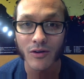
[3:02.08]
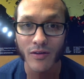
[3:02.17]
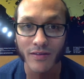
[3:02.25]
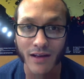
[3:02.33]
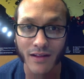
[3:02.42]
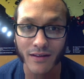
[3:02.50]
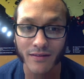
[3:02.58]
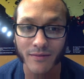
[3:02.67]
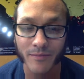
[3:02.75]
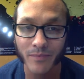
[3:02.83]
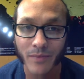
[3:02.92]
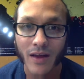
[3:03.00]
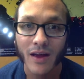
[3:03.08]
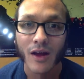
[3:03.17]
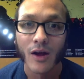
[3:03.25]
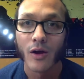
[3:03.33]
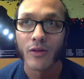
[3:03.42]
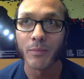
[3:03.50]
Gonzalez.
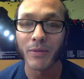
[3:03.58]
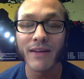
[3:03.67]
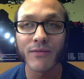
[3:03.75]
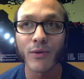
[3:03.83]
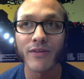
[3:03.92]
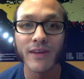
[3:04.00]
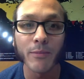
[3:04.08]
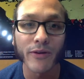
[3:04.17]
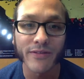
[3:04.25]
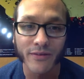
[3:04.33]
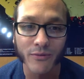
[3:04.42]
The place where CIPRÉS